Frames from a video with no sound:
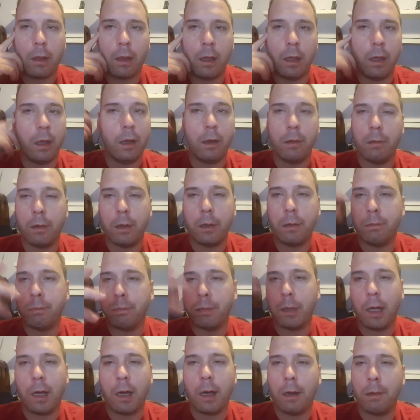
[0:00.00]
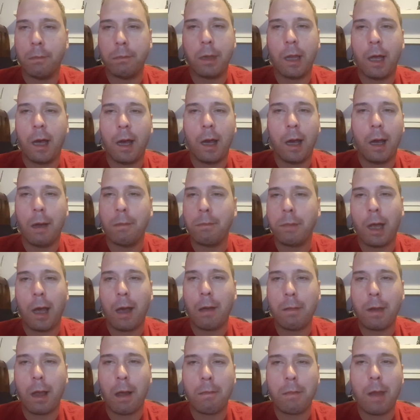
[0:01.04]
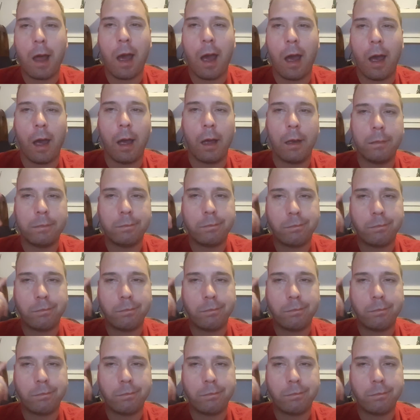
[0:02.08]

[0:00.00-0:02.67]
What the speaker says: Anyway, blah blah blah blah blah.